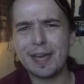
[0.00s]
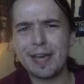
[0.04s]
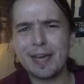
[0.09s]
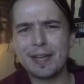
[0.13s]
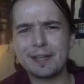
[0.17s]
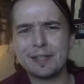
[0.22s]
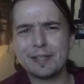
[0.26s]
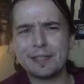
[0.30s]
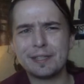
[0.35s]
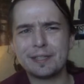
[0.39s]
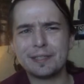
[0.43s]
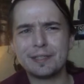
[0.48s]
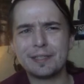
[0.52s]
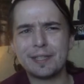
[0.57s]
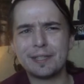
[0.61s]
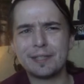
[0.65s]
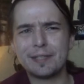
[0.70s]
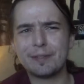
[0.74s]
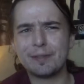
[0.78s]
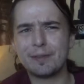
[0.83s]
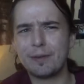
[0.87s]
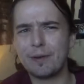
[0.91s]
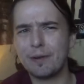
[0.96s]
it's
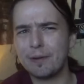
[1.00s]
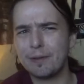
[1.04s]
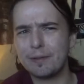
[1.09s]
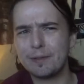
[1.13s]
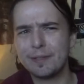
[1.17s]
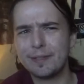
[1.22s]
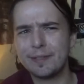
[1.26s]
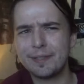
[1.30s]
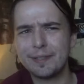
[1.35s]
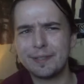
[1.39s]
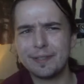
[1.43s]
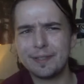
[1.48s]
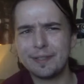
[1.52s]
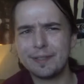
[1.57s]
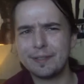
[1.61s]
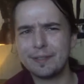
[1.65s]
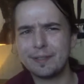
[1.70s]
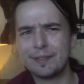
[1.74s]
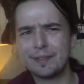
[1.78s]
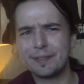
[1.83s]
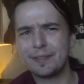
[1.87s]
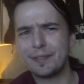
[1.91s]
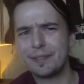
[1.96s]
not their Harley and
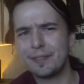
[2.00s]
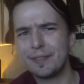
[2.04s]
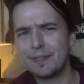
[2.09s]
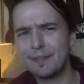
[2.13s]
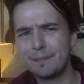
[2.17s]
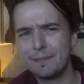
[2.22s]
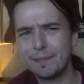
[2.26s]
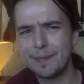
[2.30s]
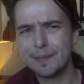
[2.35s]
all this stuff,